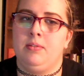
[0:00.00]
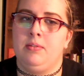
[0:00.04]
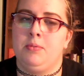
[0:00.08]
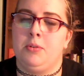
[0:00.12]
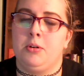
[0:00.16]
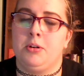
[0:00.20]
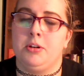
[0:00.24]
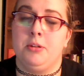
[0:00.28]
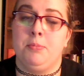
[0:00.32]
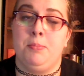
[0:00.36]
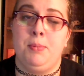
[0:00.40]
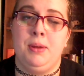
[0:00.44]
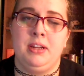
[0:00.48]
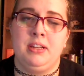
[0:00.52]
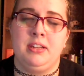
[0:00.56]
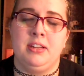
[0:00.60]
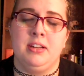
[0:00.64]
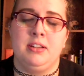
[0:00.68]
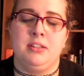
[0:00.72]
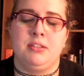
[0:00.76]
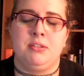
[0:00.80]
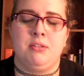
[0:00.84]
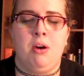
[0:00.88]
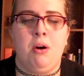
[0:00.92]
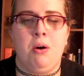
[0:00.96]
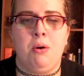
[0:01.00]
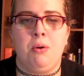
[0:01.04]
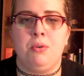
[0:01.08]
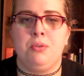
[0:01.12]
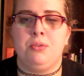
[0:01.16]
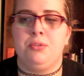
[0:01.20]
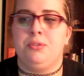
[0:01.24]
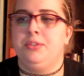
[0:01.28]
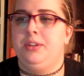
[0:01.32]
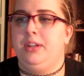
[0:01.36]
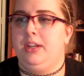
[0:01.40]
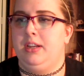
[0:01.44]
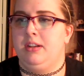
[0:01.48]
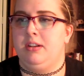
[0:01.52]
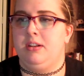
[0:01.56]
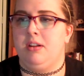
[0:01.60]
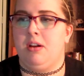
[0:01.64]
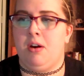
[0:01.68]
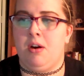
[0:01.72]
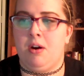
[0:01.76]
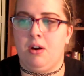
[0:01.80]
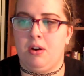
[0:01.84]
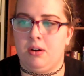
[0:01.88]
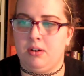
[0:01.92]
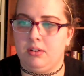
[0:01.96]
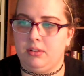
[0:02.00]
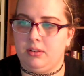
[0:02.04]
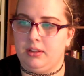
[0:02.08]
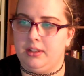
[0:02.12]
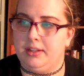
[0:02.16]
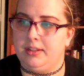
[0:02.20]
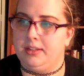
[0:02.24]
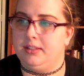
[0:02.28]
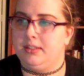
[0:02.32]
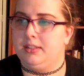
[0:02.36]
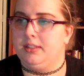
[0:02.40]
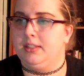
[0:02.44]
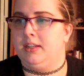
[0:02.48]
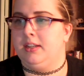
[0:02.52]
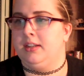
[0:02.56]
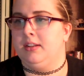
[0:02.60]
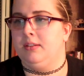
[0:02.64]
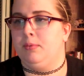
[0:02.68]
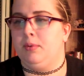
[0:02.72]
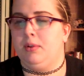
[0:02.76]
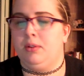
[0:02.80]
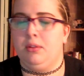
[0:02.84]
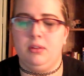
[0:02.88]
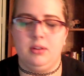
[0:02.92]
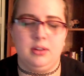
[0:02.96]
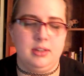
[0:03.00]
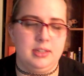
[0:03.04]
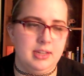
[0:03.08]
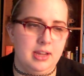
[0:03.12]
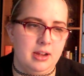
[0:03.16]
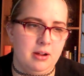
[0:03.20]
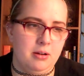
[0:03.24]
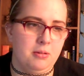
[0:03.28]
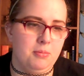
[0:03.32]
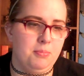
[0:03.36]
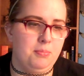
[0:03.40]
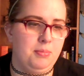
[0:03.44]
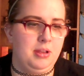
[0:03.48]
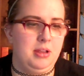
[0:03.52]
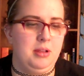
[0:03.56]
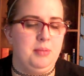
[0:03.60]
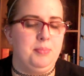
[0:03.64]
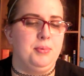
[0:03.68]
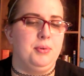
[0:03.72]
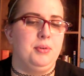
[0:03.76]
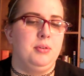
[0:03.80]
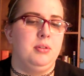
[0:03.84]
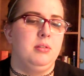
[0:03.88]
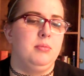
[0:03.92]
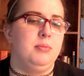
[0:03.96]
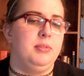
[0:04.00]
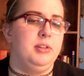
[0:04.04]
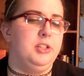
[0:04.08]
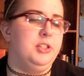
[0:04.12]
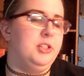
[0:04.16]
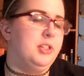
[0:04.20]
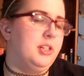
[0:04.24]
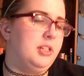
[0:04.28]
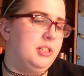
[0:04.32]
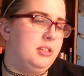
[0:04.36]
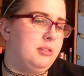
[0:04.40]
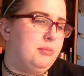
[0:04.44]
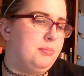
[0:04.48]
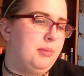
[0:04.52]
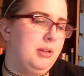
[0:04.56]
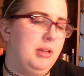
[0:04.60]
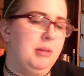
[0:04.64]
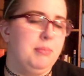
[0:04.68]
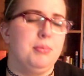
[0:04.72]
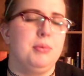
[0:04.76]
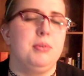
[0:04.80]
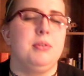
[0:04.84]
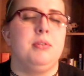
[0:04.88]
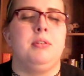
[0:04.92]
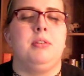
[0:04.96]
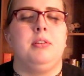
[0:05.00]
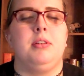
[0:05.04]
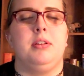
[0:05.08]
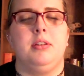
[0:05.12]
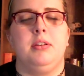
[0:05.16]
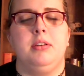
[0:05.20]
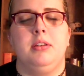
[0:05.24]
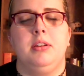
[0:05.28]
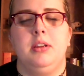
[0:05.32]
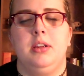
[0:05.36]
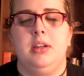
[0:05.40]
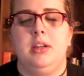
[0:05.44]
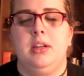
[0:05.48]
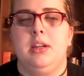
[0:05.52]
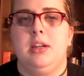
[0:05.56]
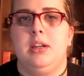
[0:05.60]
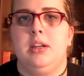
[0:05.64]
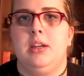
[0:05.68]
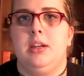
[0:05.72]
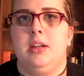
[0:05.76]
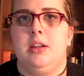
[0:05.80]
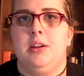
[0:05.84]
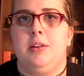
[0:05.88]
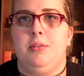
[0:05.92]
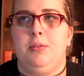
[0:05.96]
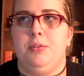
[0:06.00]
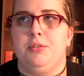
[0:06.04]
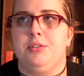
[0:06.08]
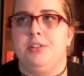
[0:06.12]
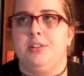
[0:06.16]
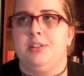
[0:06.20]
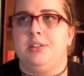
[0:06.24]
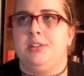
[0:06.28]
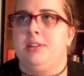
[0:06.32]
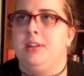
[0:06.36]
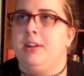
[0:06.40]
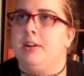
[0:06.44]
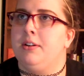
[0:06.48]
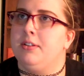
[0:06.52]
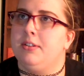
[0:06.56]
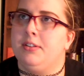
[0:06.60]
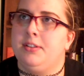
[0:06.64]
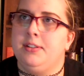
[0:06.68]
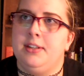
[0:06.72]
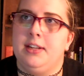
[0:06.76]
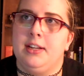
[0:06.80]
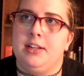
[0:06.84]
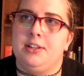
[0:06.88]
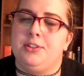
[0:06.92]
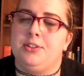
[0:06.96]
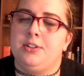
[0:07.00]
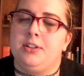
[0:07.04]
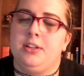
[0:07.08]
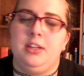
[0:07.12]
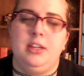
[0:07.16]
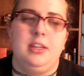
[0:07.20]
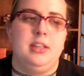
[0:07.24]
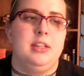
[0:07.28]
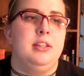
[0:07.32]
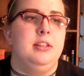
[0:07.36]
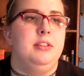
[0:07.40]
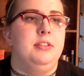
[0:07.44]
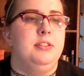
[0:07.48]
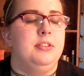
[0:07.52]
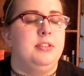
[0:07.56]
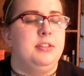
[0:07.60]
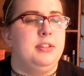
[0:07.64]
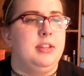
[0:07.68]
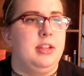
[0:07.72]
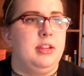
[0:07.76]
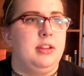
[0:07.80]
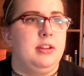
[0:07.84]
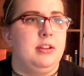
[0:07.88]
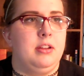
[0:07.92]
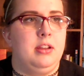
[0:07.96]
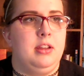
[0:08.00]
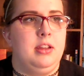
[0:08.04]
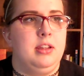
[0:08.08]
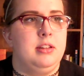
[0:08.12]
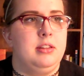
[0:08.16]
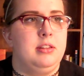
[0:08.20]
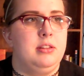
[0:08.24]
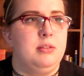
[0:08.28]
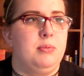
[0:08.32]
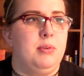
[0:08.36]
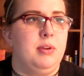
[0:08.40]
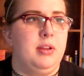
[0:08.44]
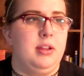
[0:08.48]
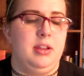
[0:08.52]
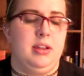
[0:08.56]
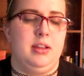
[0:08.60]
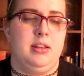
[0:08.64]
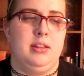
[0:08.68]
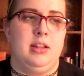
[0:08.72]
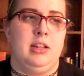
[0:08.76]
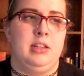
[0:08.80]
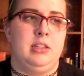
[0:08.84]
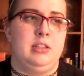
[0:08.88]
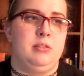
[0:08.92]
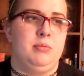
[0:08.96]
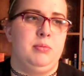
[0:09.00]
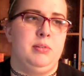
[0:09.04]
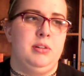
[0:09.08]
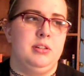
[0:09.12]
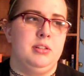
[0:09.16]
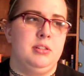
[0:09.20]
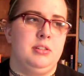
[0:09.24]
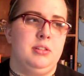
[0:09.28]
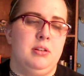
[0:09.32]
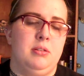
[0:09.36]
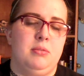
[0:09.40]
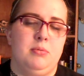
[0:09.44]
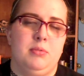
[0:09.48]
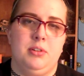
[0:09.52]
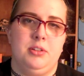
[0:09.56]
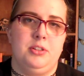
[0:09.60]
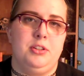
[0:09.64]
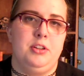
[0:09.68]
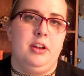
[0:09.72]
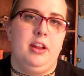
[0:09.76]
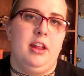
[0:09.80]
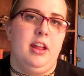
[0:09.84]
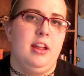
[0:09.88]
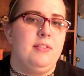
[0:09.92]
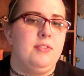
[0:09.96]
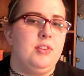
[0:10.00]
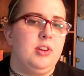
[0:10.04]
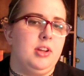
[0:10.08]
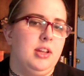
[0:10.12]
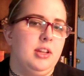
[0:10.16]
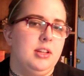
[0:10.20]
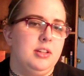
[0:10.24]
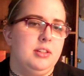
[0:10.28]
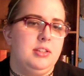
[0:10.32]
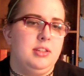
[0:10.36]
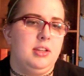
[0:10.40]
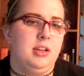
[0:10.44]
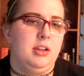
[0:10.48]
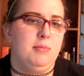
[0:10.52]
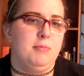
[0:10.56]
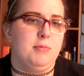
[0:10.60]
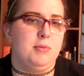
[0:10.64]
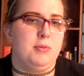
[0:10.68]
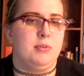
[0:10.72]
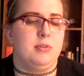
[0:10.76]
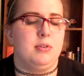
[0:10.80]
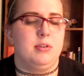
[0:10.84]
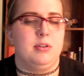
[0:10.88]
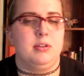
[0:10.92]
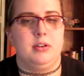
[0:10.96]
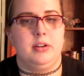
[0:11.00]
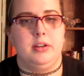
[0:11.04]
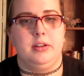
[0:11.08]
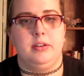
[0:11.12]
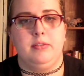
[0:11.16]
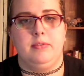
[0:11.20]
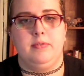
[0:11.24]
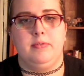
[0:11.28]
we're depicted as cold and heartless, and we look down at people and we judge people, and we're just there to snatch your kids and take your kids away, and we just don't want you to have your kids anymore.